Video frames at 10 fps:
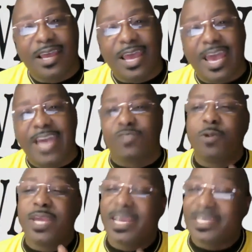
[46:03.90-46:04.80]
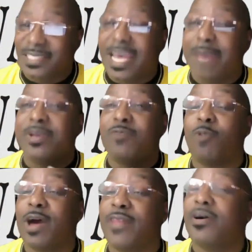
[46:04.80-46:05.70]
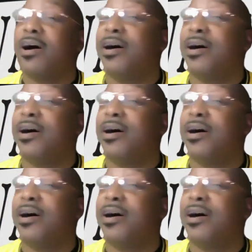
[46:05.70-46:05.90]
as we examine whether or